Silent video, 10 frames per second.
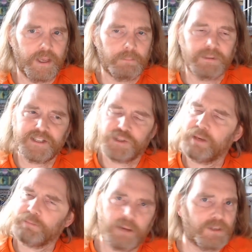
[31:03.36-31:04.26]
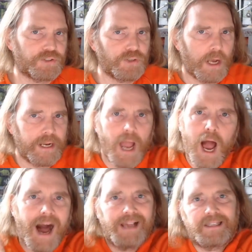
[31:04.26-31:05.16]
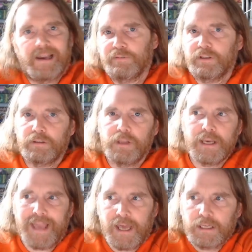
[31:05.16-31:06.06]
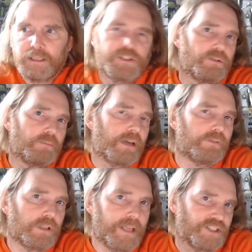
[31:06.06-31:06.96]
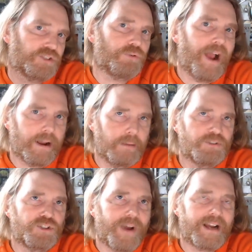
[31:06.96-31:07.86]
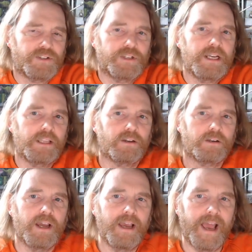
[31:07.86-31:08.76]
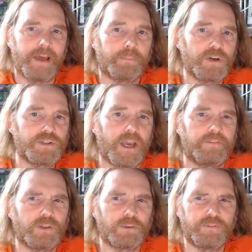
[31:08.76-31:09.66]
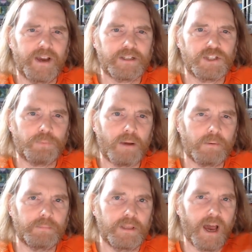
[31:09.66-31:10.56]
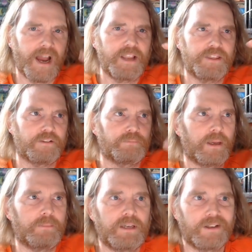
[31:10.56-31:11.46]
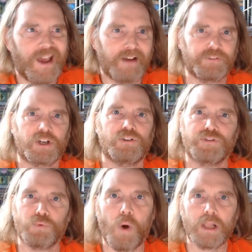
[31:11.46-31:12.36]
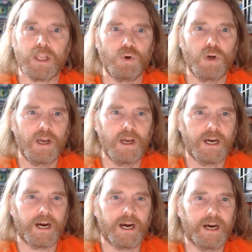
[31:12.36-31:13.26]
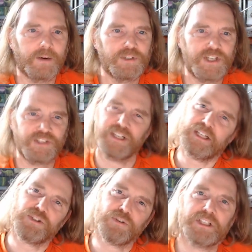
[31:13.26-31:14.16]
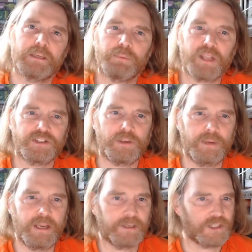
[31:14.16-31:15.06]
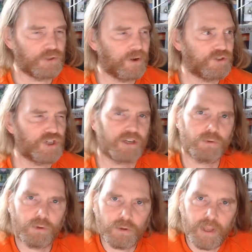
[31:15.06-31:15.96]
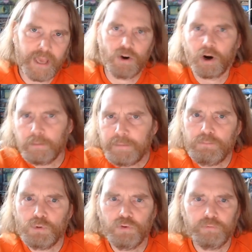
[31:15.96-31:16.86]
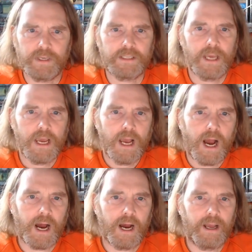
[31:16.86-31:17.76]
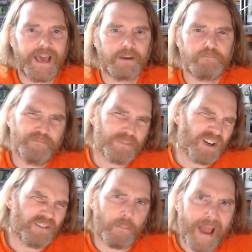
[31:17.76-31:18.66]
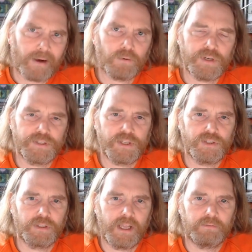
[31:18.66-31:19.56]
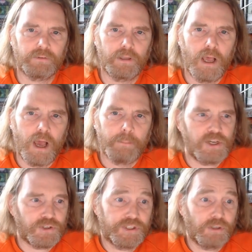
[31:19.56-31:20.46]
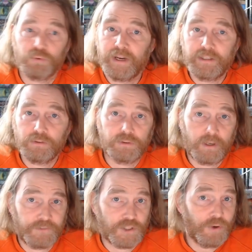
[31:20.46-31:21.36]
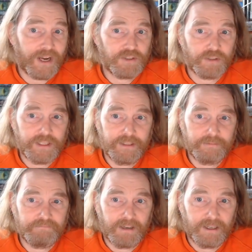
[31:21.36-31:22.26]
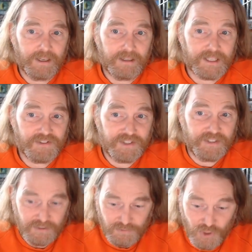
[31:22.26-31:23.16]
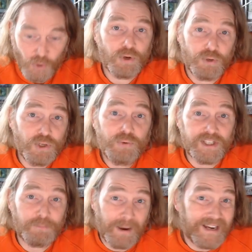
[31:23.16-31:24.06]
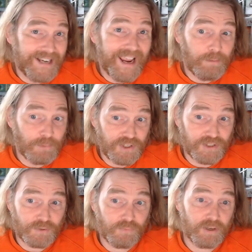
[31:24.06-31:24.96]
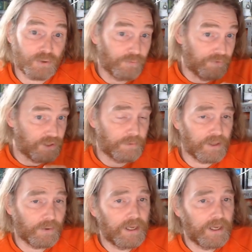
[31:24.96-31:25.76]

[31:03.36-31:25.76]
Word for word: But at the same time, it's not a high-level, cataclysm-level abstraction either at bird's eye view. In fact, it's probably the height of maybe an African swallow, uh, which is an interesting place to be because you have general and army movement uh, at a kind of a macro decision level, but you're still granular enough that you actually uh, can you know know your units by name, which is a very cool feature, by the way.